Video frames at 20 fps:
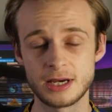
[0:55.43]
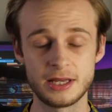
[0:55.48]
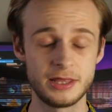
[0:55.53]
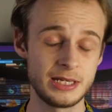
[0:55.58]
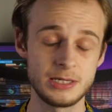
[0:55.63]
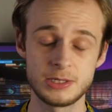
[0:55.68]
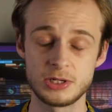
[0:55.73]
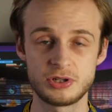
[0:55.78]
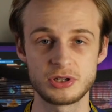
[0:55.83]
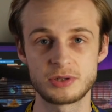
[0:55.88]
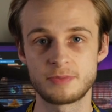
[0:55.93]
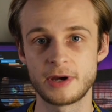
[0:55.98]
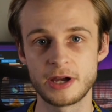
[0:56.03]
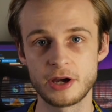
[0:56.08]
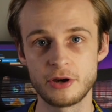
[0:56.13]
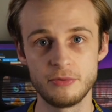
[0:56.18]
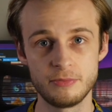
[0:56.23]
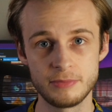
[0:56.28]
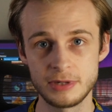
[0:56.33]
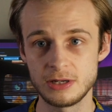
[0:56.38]
And these are just my
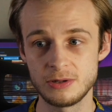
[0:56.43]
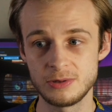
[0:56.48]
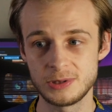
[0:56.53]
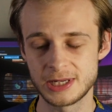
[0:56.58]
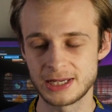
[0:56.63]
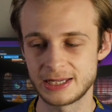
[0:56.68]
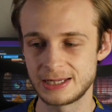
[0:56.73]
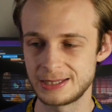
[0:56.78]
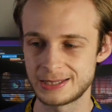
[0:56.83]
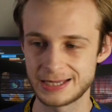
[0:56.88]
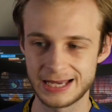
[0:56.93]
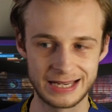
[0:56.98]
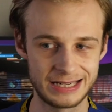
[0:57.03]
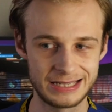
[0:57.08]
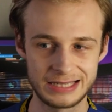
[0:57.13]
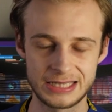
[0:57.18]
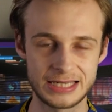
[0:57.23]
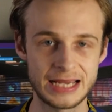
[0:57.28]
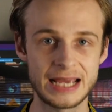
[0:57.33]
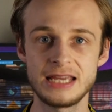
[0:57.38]
own musings
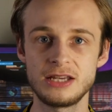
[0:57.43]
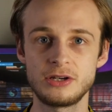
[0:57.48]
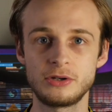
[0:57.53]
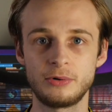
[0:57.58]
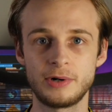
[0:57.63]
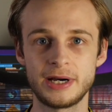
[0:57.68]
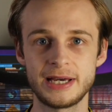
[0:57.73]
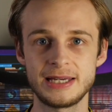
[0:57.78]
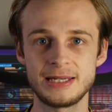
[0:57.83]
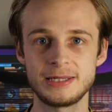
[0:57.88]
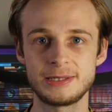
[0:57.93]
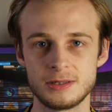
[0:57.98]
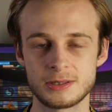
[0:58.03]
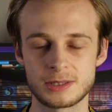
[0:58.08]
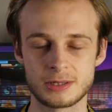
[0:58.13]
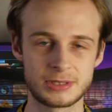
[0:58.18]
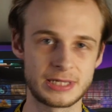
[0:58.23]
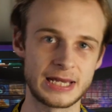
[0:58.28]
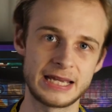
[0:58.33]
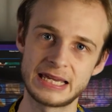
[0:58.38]
and takeaways,
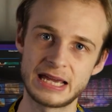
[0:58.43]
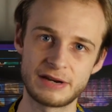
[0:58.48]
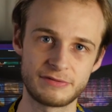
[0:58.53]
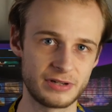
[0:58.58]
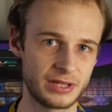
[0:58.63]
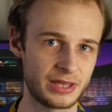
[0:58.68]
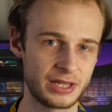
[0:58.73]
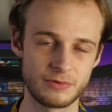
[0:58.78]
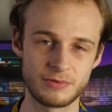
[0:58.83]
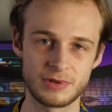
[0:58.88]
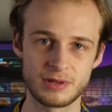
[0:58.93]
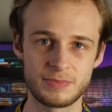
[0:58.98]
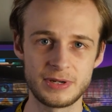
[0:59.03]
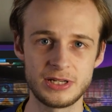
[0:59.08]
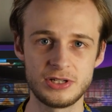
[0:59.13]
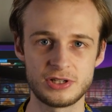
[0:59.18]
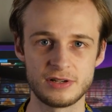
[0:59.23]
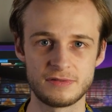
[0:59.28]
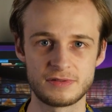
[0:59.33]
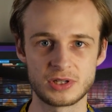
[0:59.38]
so take everything with a
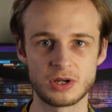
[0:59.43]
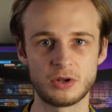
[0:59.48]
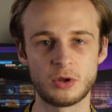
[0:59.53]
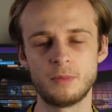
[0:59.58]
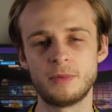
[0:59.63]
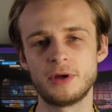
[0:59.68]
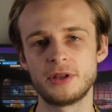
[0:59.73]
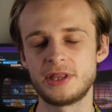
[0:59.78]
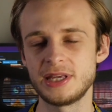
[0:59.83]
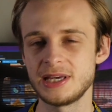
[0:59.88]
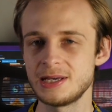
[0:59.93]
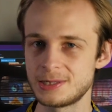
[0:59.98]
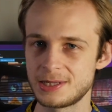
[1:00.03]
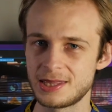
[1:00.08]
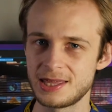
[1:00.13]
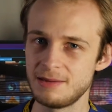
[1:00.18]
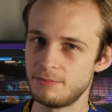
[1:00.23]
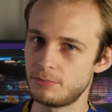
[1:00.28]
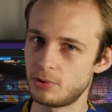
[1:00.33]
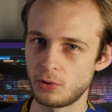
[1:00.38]
pinch of salt, but these are
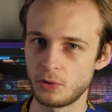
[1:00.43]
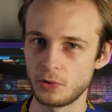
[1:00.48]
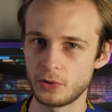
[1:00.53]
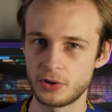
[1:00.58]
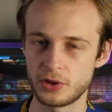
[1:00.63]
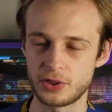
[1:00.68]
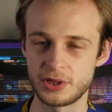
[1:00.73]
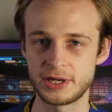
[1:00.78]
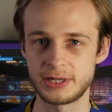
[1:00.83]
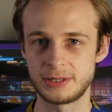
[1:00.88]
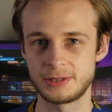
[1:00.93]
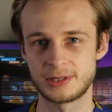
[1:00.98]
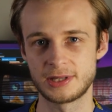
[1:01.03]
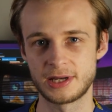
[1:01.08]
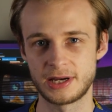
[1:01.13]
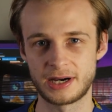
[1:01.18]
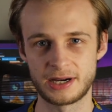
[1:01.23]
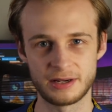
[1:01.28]
the important things that